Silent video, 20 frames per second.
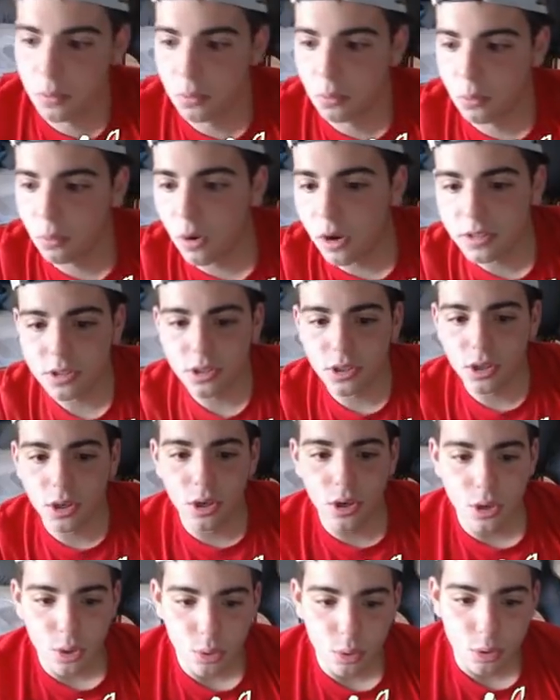What's
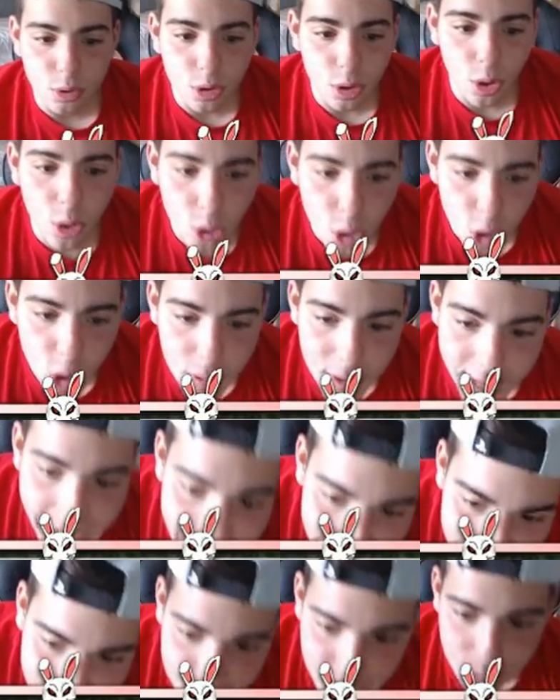good YouTube?
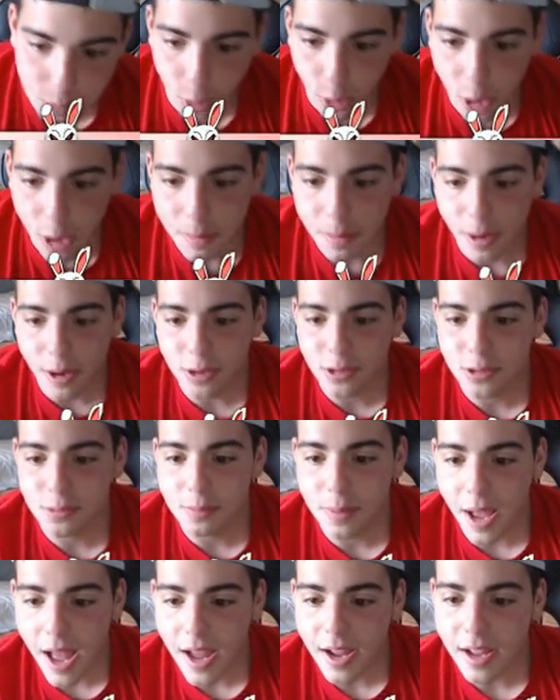It's your boy Bugs
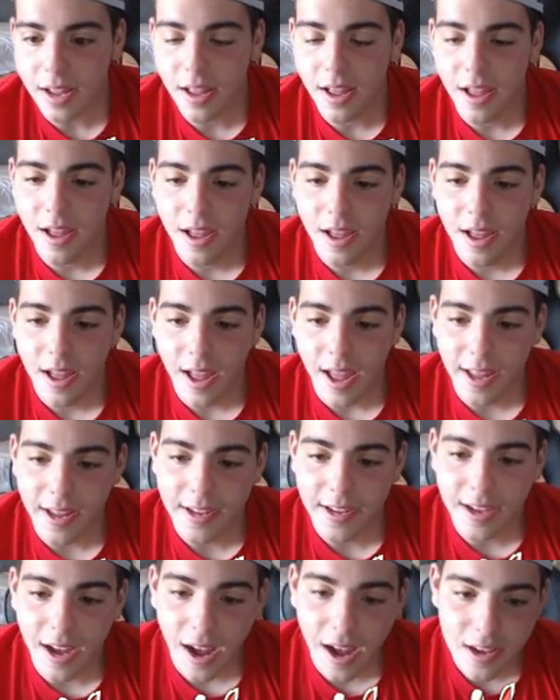back.
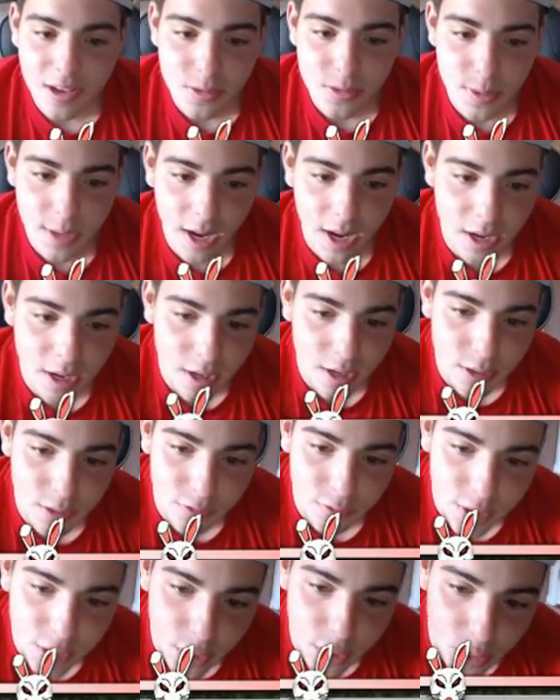And guys, we got another
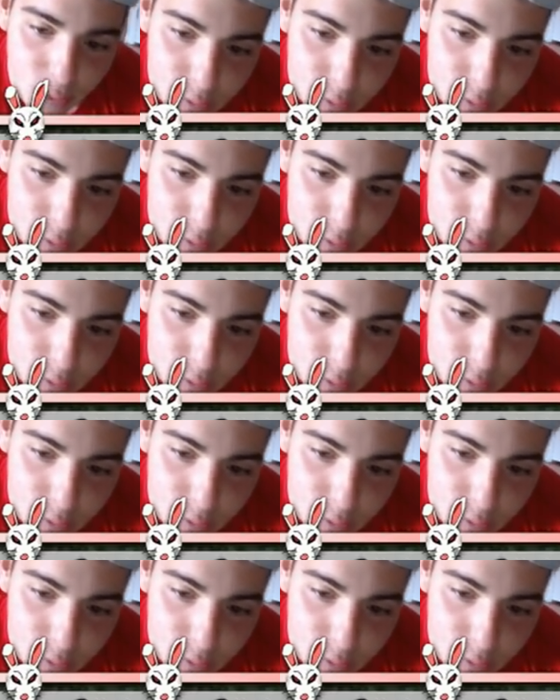video